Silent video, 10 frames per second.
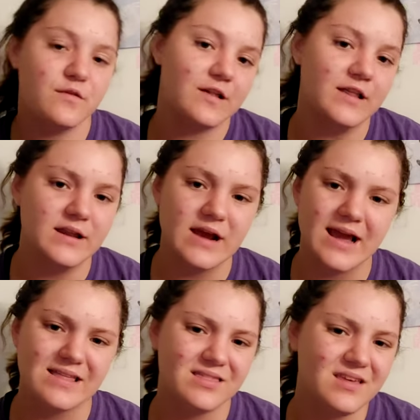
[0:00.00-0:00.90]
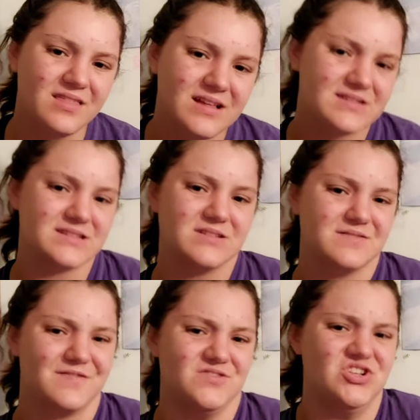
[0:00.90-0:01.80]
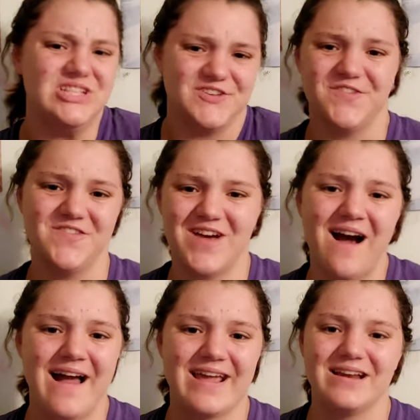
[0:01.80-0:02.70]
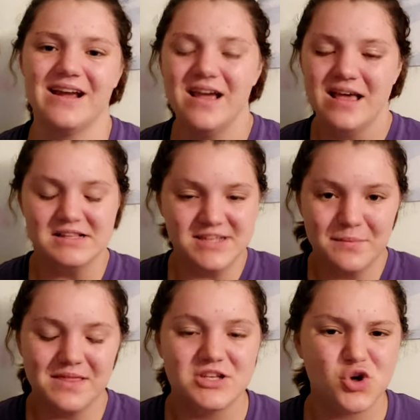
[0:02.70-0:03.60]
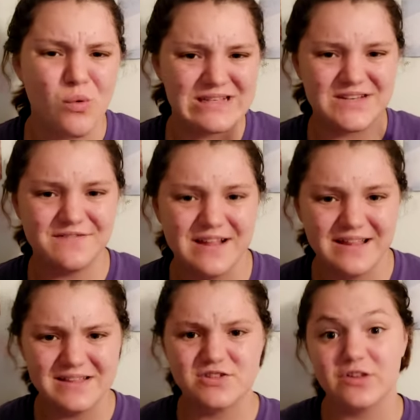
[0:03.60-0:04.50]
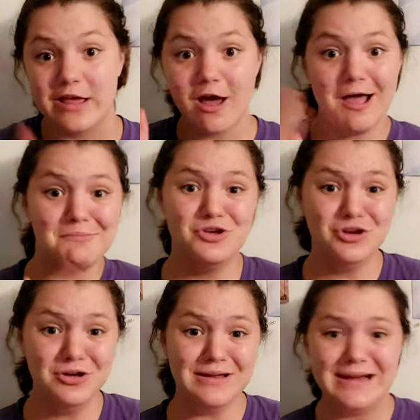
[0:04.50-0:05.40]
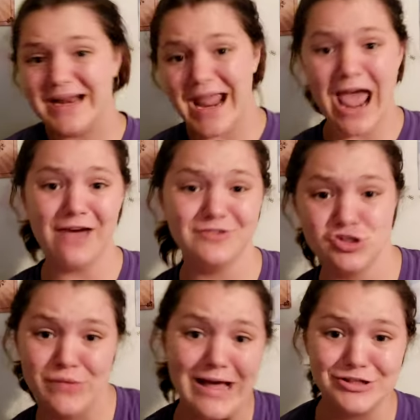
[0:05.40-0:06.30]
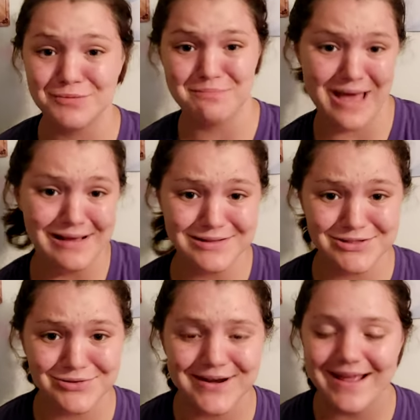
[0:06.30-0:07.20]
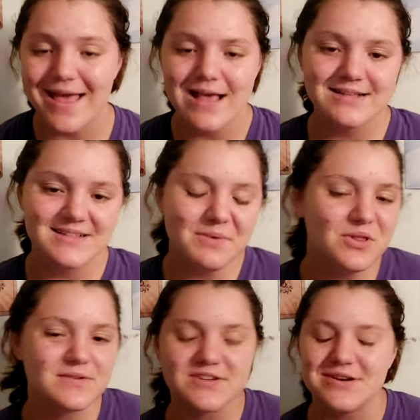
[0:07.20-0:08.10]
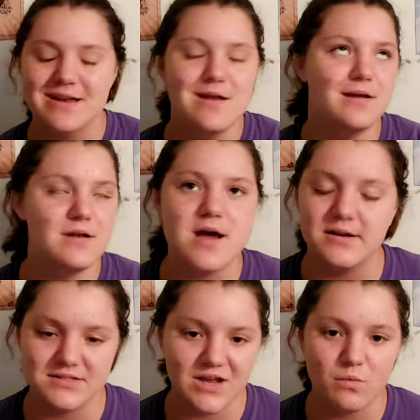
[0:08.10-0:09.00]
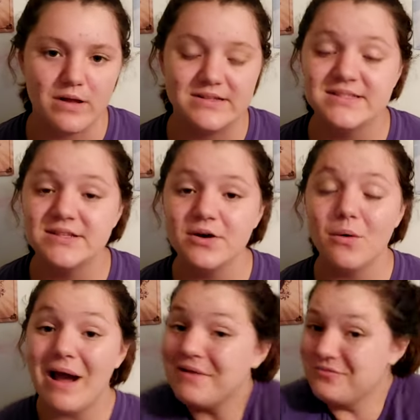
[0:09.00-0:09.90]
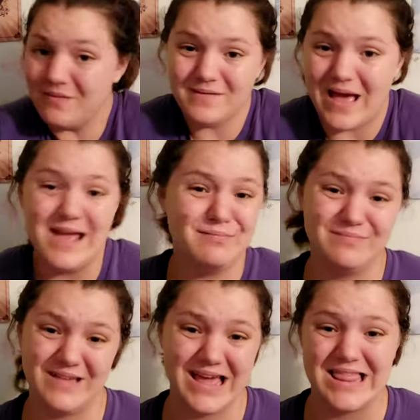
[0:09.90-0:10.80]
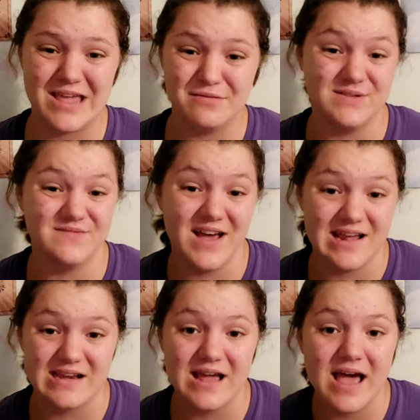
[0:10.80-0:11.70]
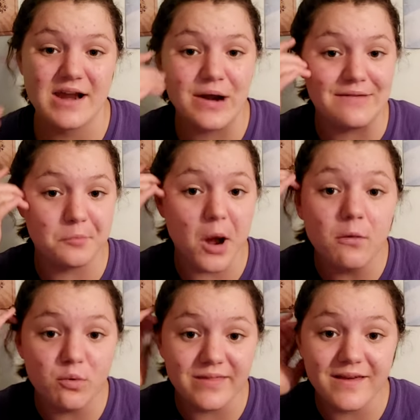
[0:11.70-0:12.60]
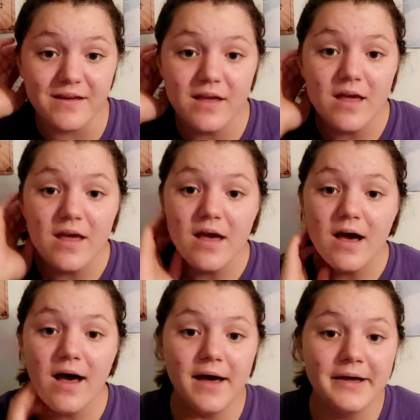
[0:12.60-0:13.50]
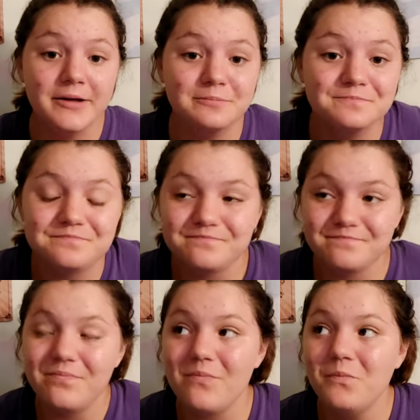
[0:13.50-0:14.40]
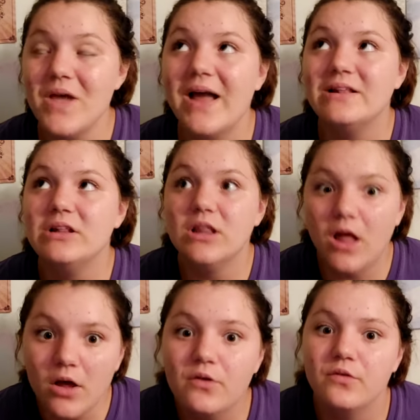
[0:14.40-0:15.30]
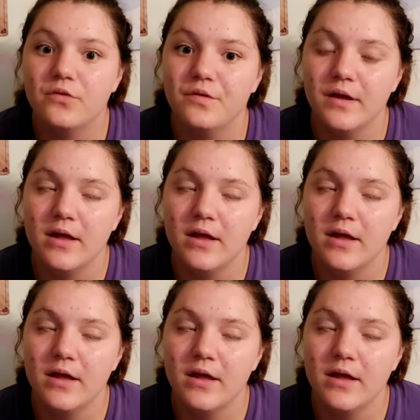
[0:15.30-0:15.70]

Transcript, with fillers: villain, I think that's just fine. Some of the twist villains are like, I'm good and I have a tragic backstory. Some of those are not done well. So I I, I think it was fine. I don't have a problem with it. Um, I love